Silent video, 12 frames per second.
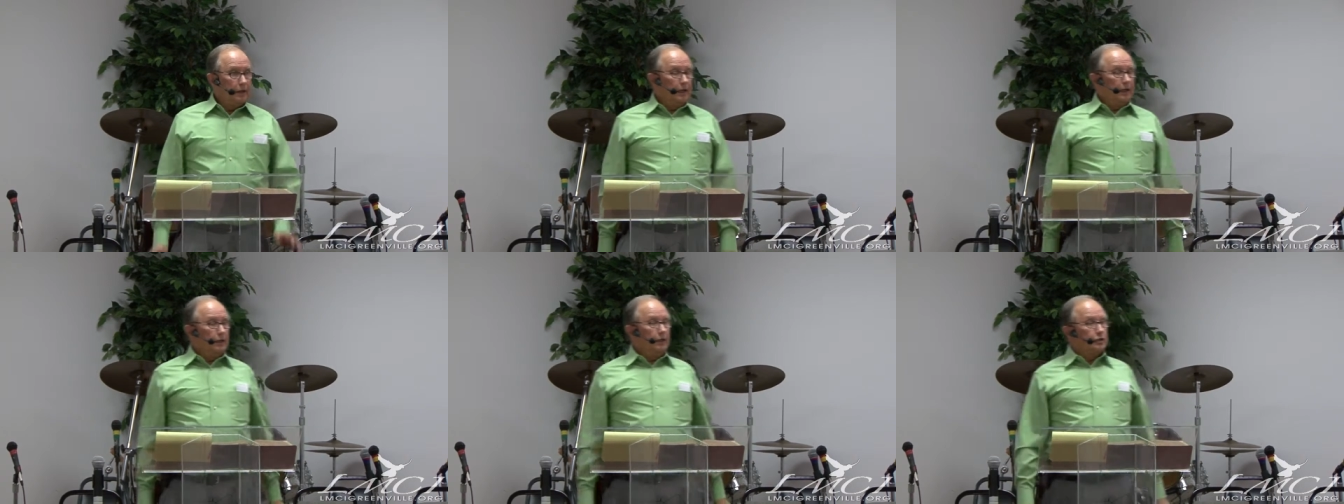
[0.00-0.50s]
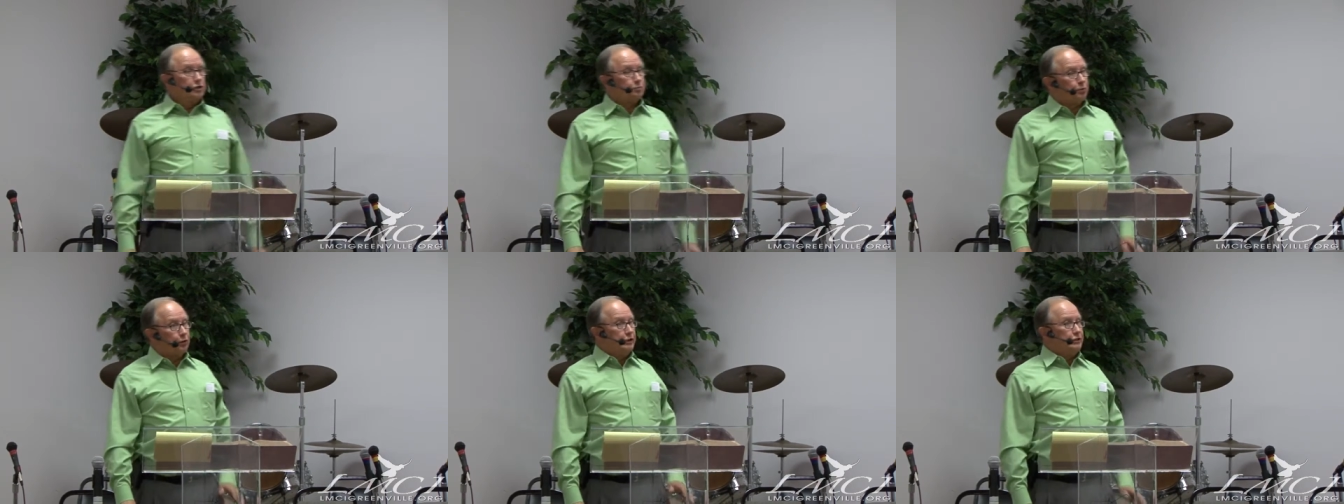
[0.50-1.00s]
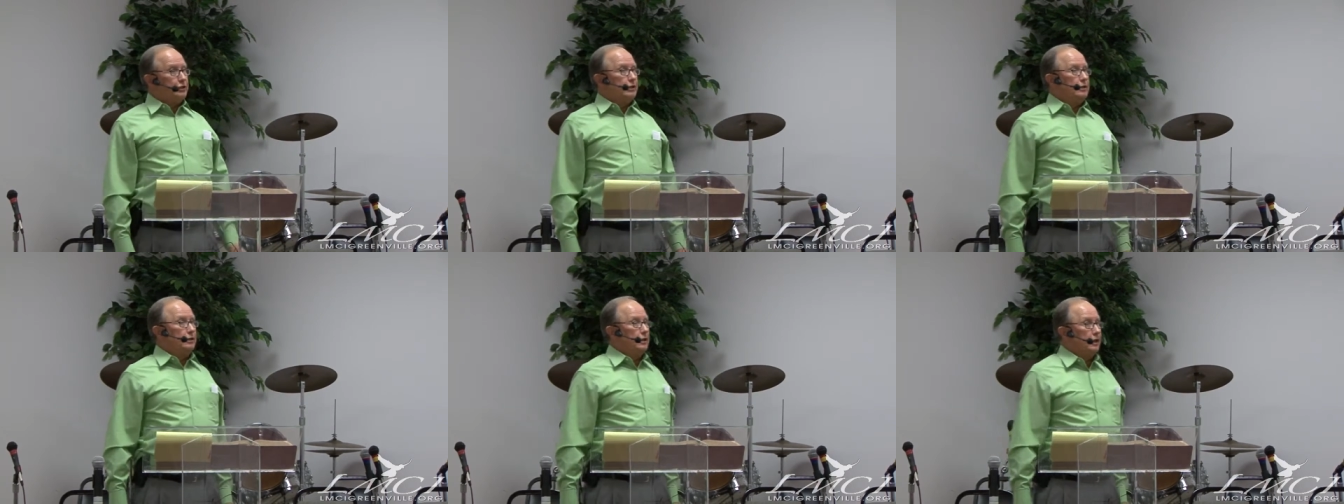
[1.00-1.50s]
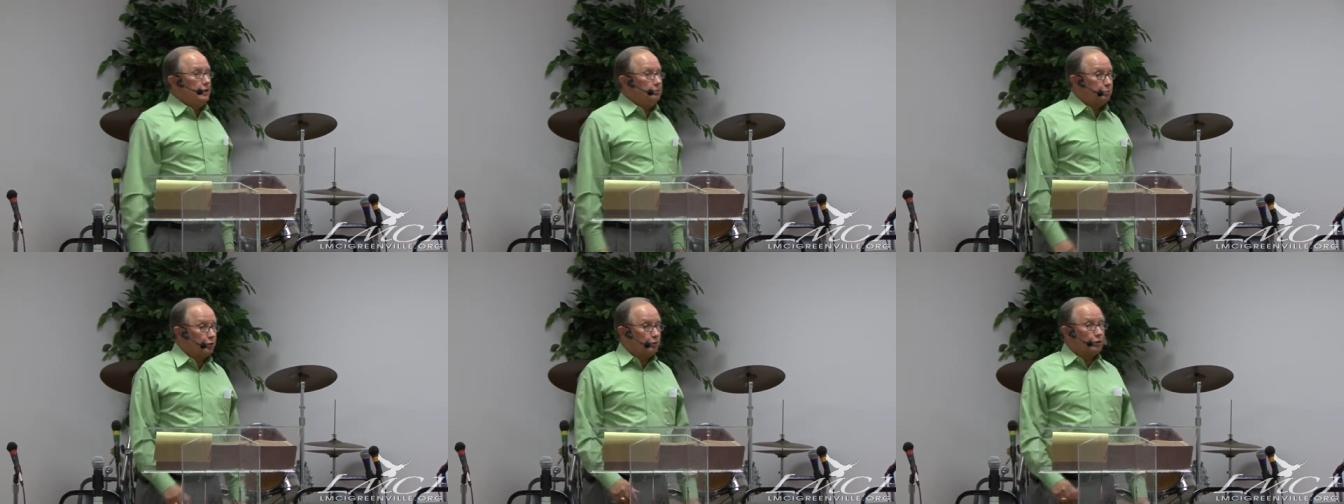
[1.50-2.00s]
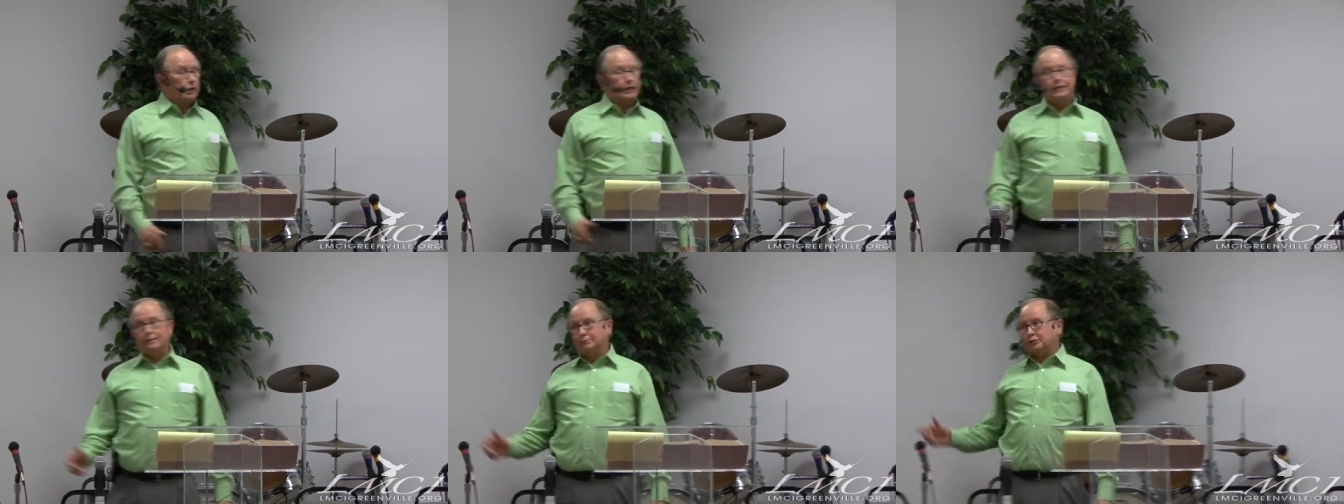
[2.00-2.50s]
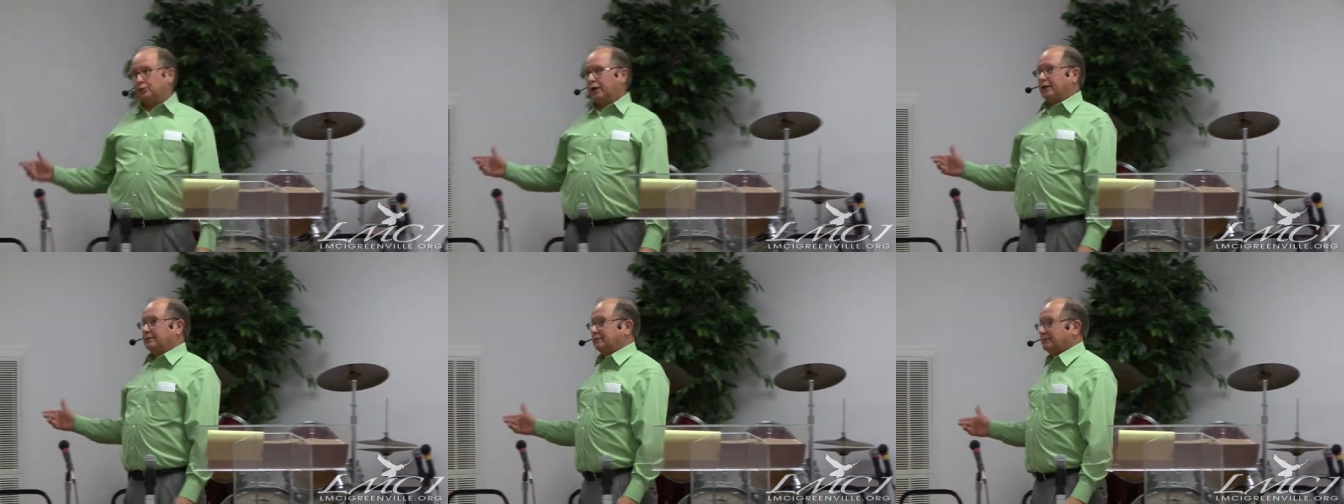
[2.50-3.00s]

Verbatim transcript: In his preaching, he proclaims what?